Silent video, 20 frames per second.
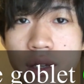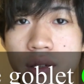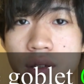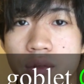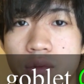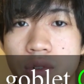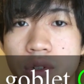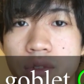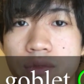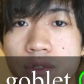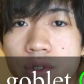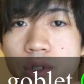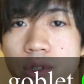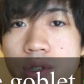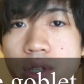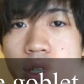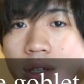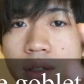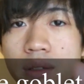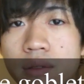Reverse
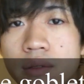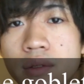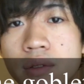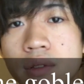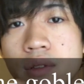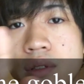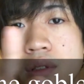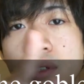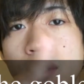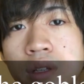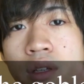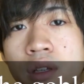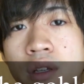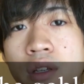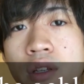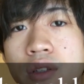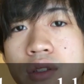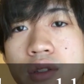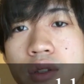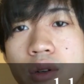it.
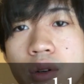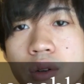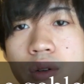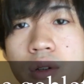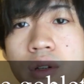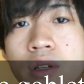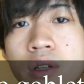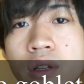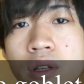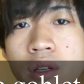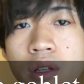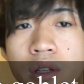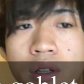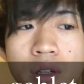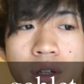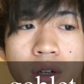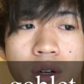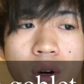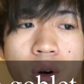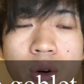So
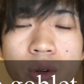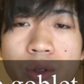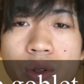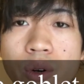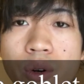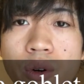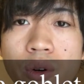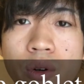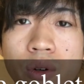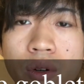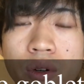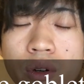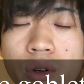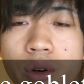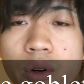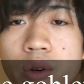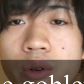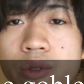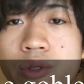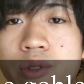hono
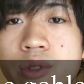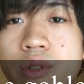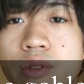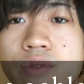goes to the